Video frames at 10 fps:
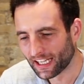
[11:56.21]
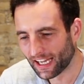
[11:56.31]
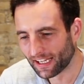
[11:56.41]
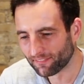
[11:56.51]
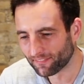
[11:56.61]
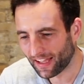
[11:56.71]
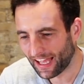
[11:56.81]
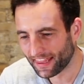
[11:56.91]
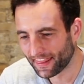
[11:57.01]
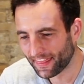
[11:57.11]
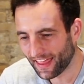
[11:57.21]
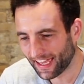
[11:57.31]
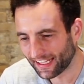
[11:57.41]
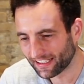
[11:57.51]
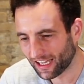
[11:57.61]
And
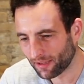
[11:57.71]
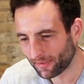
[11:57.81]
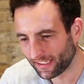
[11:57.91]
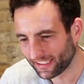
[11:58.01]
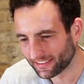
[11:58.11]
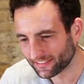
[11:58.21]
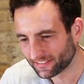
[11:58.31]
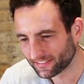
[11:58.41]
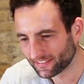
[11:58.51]
then, I mean,